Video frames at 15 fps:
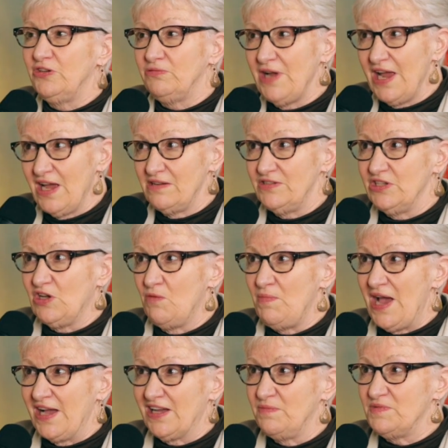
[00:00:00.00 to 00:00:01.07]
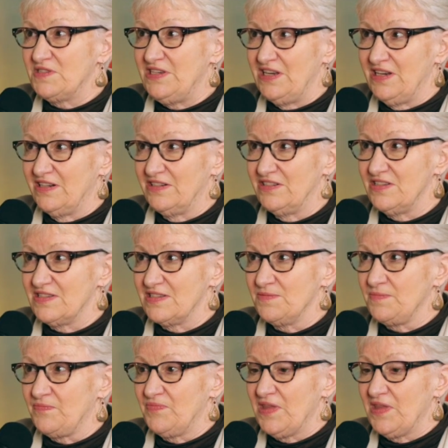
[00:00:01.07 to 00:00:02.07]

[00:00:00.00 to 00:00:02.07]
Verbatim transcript: around to go back upstairs,